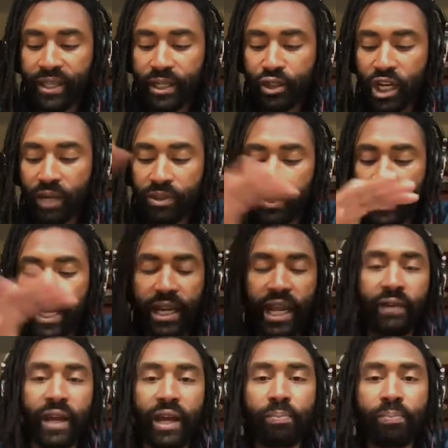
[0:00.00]
job, so I didn't have
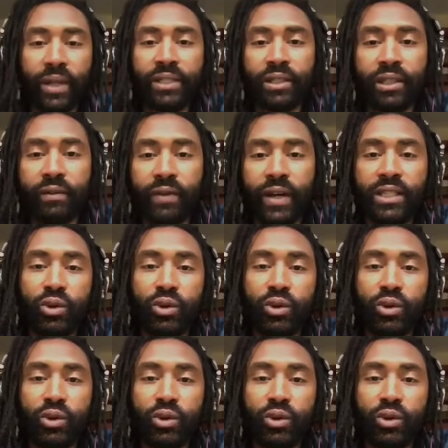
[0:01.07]
a place to live, right?